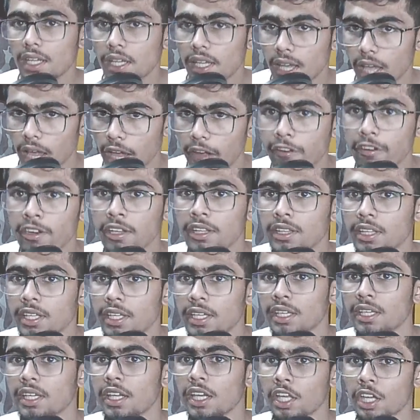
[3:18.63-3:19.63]

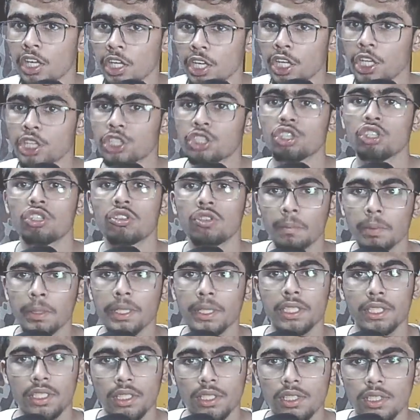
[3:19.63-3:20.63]
anything in nature
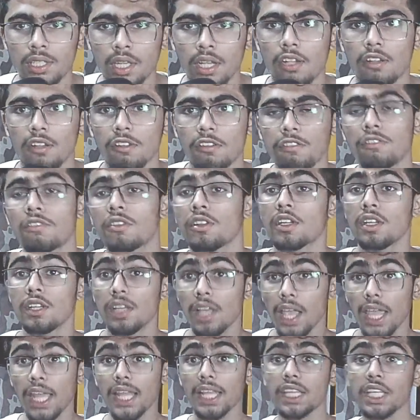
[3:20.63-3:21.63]
repeats itself.
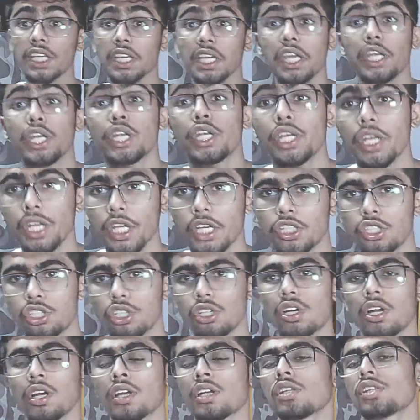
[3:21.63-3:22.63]
Anything in nature,
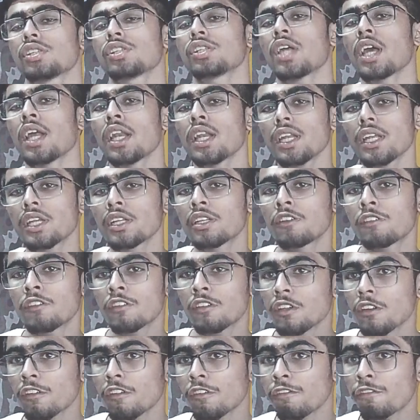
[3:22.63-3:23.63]
understand it,
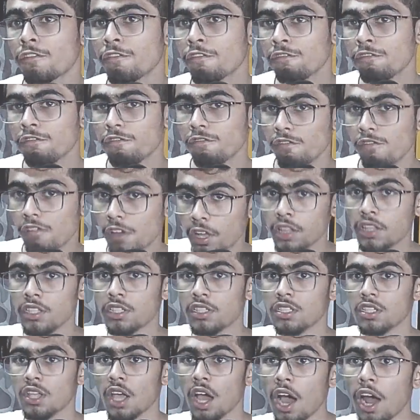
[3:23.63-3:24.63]
if
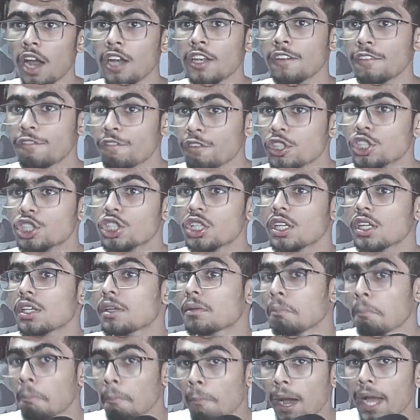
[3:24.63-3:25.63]
it's artificial, it
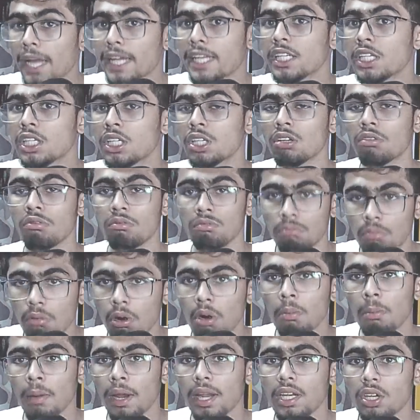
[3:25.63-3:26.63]
might or
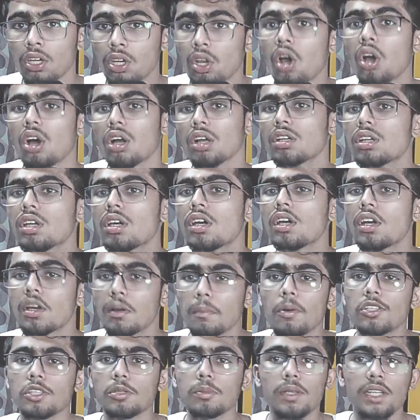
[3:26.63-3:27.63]
might not,
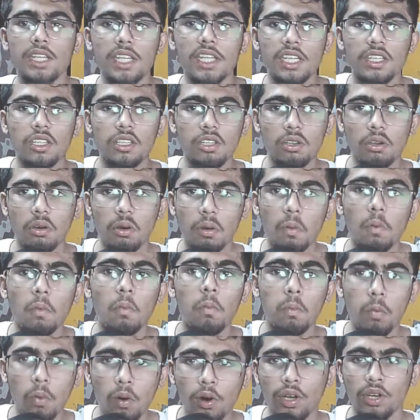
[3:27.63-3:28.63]
possibly it
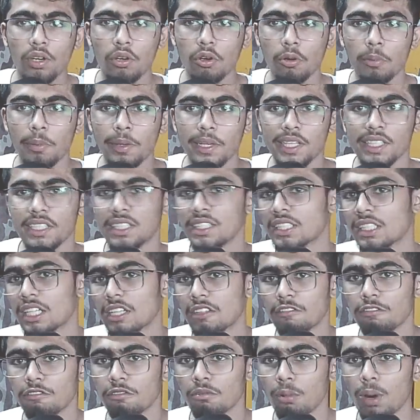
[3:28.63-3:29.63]
would repeat
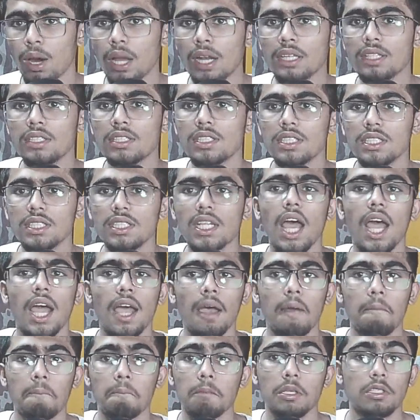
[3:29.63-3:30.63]
itself once.
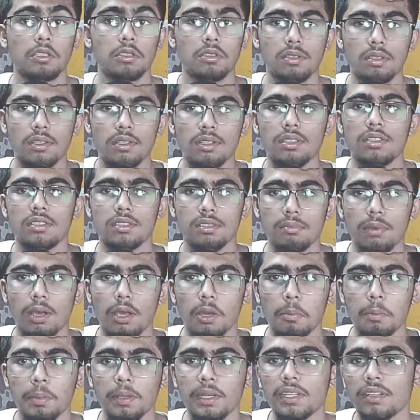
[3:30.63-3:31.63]
That's my
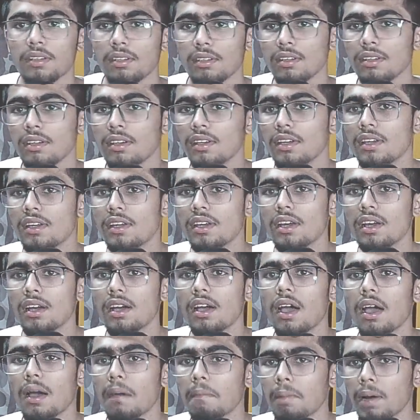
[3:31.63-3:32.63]
opinion,
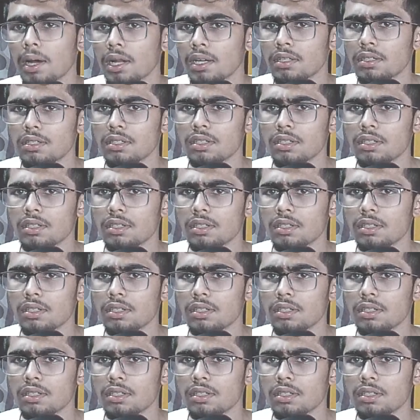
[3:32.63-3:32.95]
but